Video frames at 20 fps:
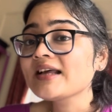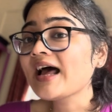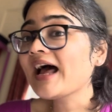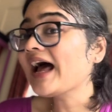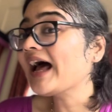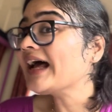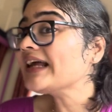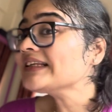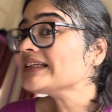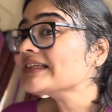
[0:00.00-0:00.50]

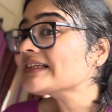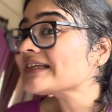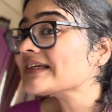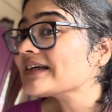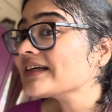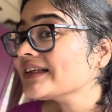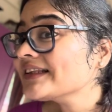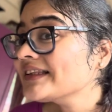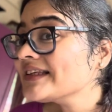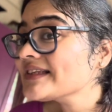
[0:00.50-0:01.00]
And
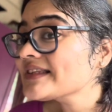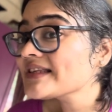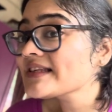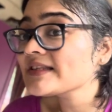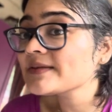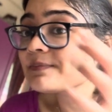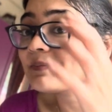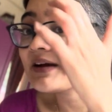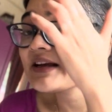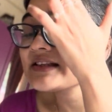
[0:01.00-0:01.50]
this
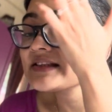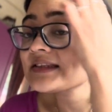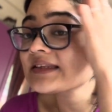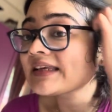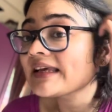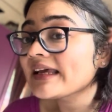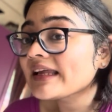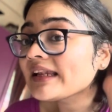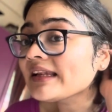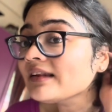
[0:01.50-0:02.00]
is my
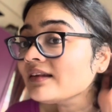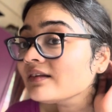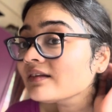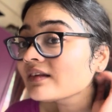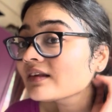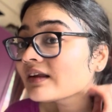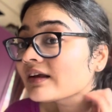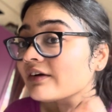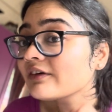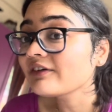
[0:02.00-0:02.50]
skin
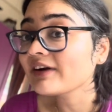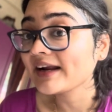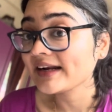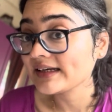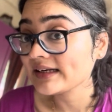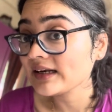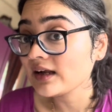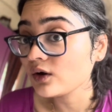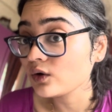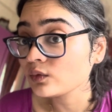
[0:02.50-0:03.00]

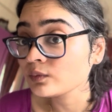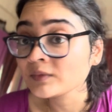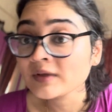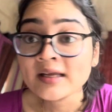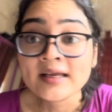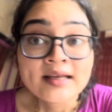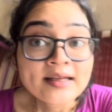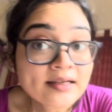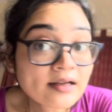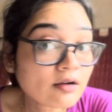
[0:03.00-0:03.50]
right now.
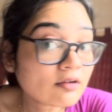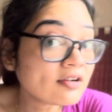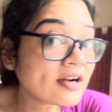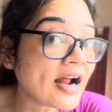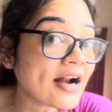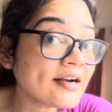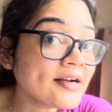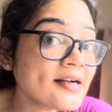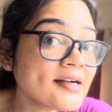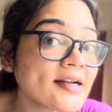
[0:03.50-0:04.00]
Now,
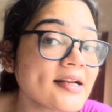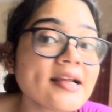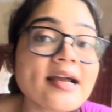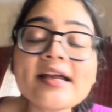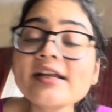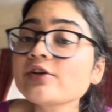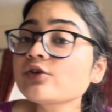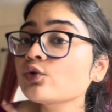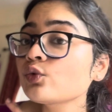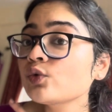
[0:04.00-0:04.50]
currently,
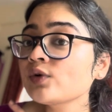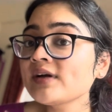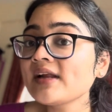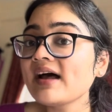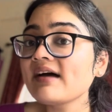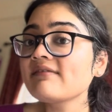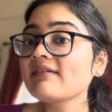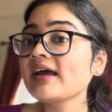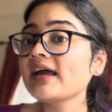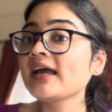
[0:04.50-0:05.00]
I don't
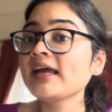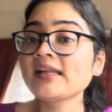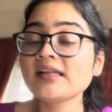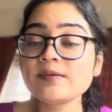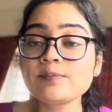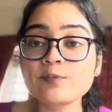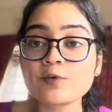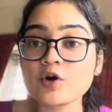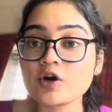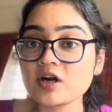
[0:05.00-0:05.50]
have any
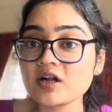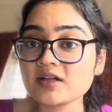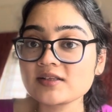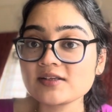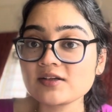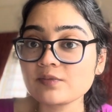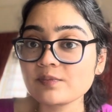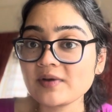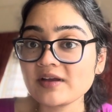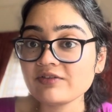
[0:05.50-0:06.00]
products
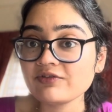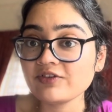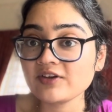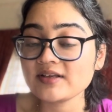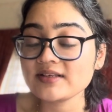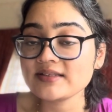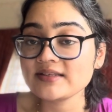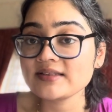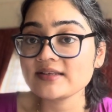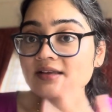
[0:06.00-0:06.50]
on my
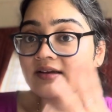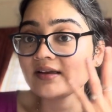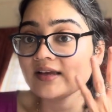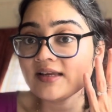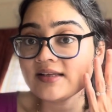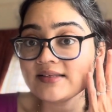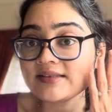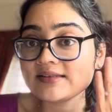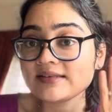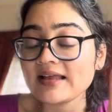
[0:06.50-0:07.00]
face.
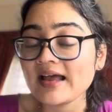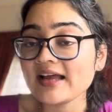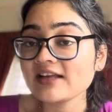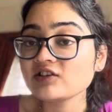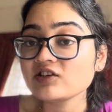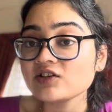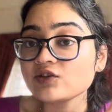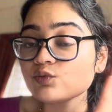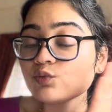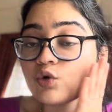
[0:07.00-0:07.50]
I
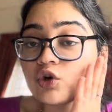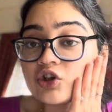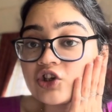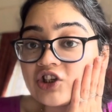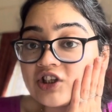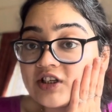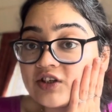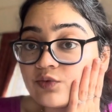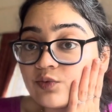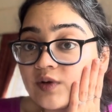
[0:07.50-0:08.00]
just
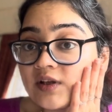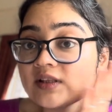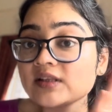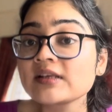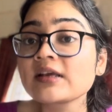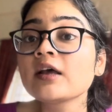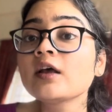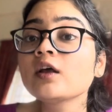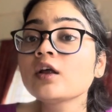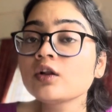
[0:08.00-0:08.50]
washed it with
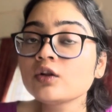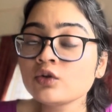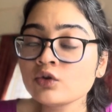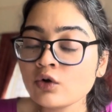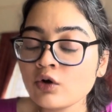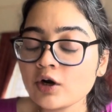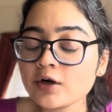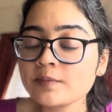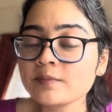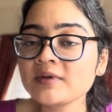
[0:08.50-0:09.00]

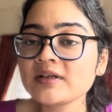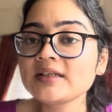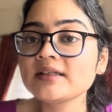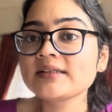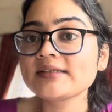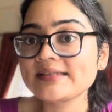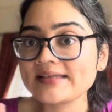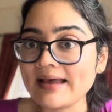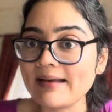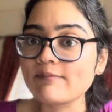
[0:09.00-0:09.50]
normal
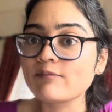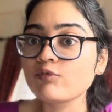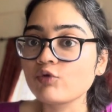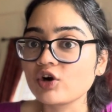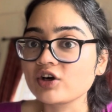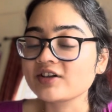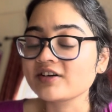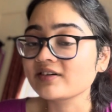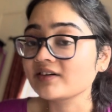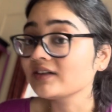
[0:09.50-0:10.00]
tap
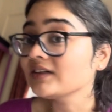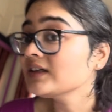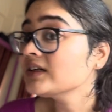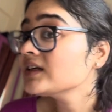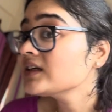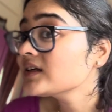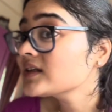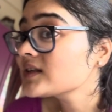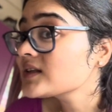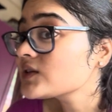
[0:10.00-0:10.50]
water.
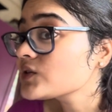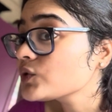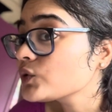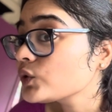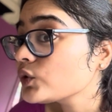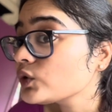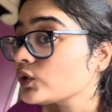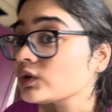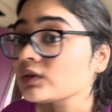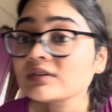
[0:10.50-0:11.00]

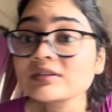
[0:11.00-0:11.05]
So,